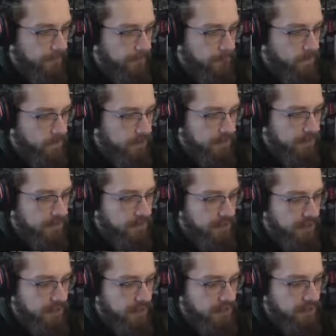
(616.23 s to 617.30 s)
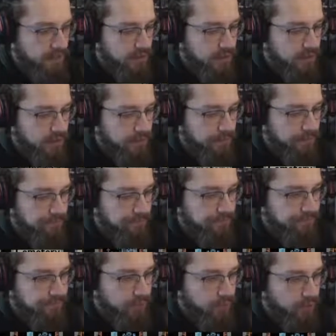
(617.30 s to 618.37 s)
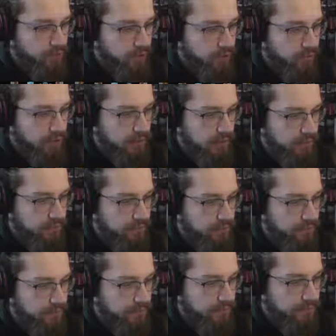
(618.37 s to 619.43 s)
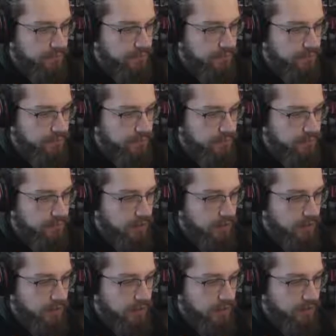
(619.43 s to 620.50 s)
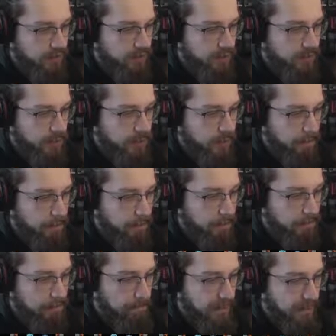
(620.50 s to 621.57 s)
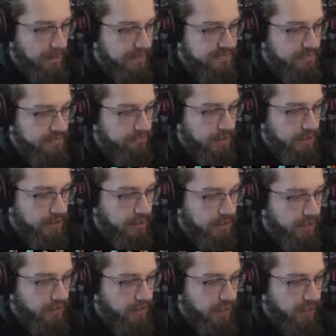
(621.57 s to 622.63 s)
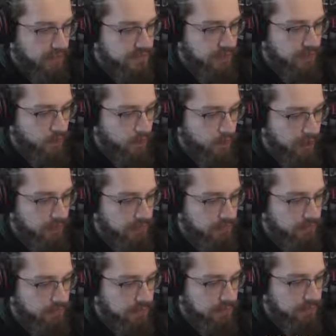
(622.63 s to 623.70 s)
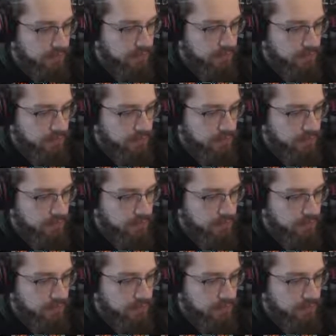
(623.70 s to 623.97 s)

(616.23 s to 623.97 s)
Let's place our road lantern first. How do we maximize? Yeah, that's how we maximize.